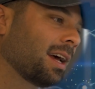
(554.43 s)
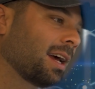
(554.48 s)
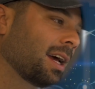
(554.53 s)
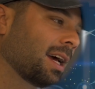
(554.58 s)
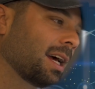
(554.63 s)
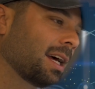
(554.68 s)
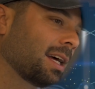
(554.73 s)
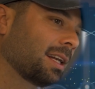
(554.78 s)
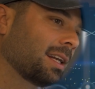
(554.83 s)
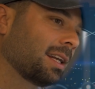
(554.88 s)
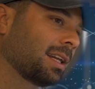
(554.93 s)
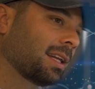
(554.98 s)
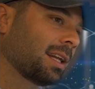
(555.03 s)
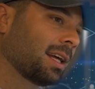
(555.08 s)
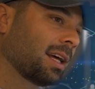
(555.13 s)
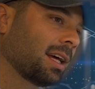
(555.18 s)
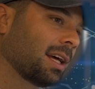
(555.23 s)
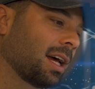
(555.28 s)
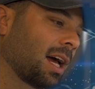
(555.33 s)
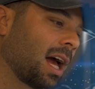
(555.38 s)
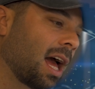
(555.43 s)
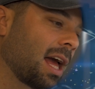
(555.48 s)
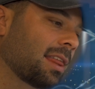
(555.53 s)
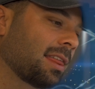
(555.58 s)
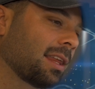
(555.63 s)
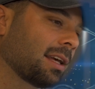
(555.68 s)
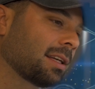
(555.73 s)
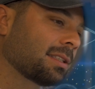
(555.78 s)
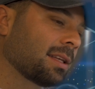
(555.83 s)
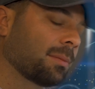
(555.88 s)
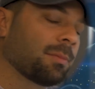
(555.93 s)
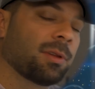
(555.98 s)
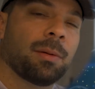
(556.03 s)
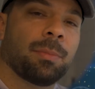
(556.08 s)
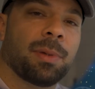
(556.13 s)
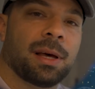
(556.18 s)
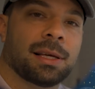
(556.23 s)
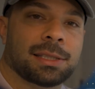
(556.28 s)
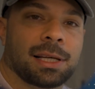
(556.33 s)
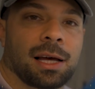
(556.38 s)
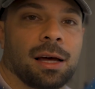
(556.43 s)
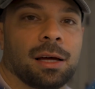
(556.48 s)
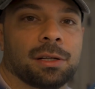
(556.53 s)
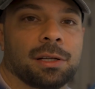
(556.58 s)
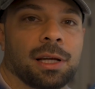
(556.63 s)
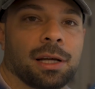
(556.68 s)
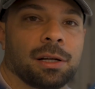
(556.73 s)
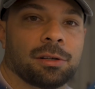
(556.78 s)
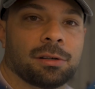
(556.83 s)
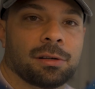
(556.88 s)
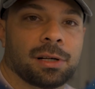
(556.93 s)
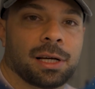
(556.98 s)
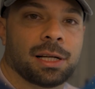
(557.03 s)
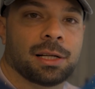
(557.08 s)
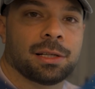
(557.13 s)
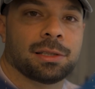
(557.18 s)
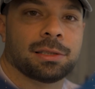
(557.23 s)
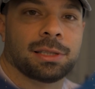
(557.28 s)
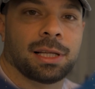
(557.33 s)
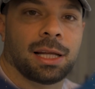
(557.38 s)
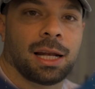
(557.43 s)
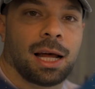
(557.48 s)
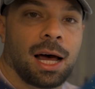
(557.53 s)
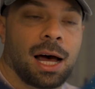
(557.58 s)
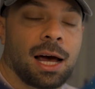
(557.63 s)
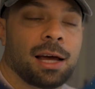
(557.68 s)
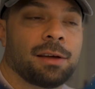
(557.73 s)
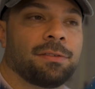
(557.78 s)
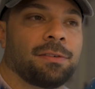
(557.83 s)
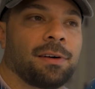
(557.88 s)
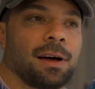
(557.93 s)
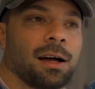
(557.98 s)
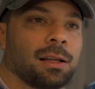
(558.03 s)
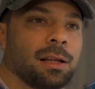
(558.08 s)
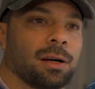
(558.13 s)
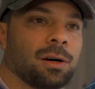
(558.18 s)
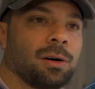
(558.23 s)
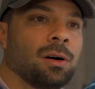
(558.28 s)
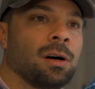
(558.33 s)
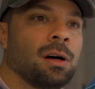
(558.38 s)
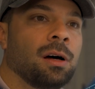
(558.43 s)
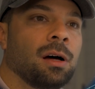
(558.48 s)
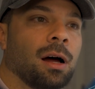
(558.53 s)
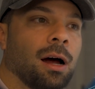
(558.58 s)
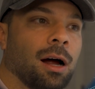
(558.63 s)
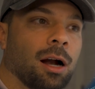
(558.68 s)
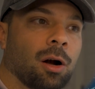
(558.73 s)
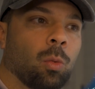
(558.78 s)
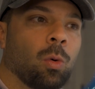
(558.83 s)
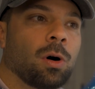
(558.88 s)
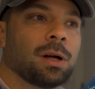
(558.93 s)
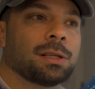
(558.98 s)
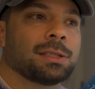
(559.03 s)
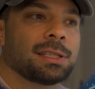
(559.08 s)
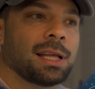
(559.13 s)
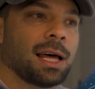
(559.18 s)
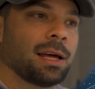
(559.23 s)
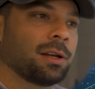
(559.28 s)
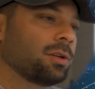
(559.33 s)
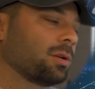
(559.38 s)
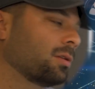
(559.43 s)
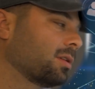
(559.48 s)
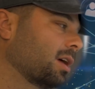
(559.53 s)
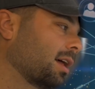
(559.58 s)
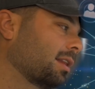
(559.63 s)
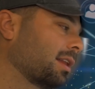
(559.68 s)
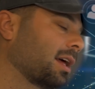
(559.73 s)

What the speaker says: And I think some of the best content creators that I follow are ones that do that.